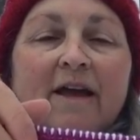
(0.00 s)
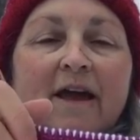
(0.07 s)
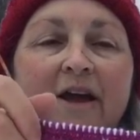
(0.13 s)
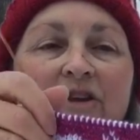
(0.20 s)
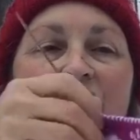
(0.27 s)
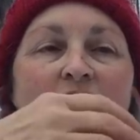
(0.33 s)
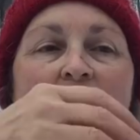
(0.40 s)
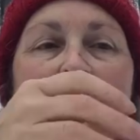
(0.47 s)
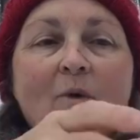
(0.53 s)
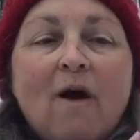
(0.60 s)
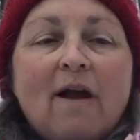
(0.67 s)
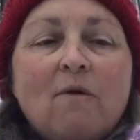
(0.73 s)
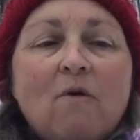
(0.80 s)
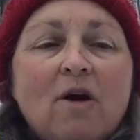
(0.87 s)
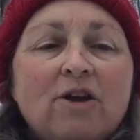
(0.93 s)
And you know
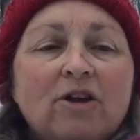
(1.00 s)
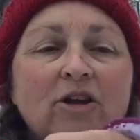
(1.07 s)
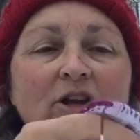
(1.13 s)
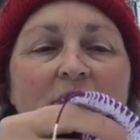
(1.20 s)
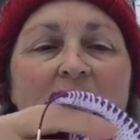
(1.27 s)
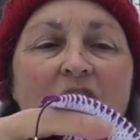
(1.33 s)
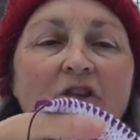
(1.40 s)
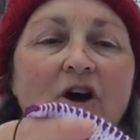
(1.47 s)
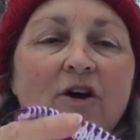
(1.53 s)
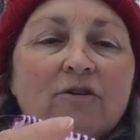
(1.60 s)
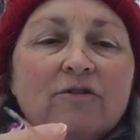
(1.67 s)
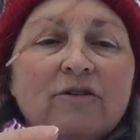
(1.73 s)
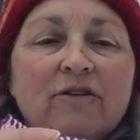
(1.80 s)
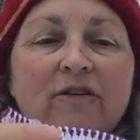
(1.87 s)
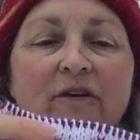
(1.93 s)
why I want you to look at
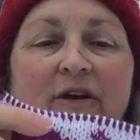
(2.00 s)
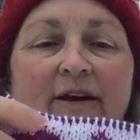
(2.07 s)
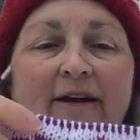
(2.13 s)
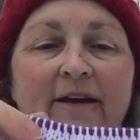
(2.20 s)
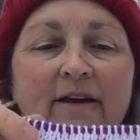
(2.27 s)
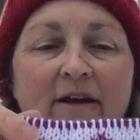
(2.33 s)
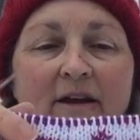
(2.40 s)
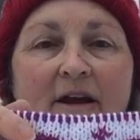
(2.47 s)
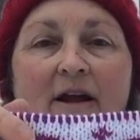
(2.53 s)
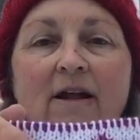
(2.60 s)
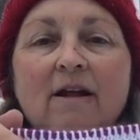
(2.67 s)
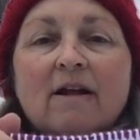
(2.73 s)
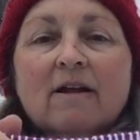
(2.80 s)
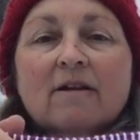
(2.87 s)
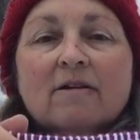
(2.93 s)
those?
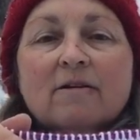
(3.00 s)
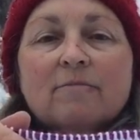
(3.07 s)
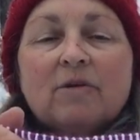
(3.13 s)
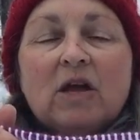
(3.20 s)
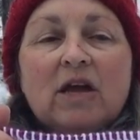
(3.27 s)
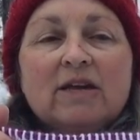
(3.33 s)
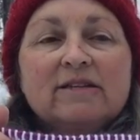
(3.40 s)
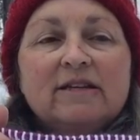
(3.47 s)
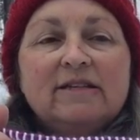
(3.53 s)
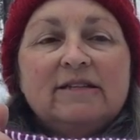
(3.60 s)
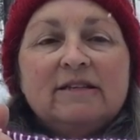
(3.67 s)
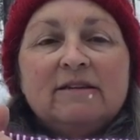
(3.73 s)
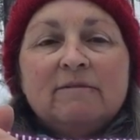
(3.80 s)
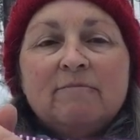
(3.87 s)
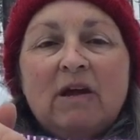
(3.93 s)
Because I
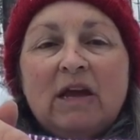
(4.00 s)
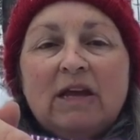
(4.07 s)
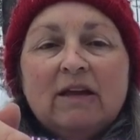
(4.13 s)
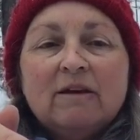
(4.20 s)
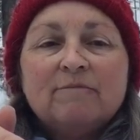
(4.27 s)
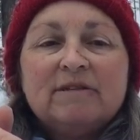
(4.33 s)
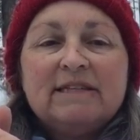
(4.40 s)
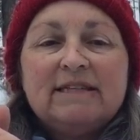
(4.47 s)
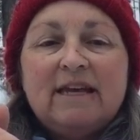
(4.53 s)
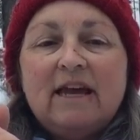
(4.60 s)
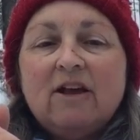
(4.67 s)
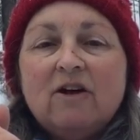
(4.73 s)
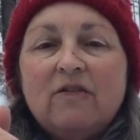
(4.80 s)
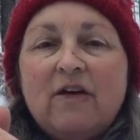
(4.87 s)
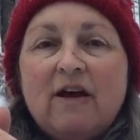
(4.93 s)
didn't make a
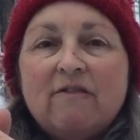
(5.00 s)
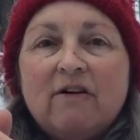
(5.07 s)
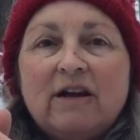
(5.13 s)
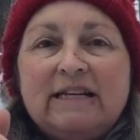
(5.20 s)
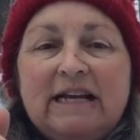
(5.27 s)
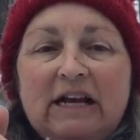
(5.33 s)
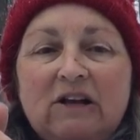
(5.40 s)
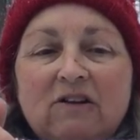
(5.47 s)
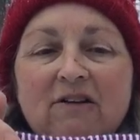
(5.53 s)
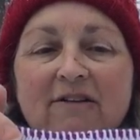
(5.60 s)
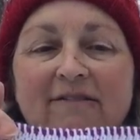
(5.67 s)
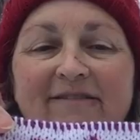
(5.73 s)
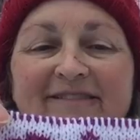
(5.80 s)
mistake on that rectangle.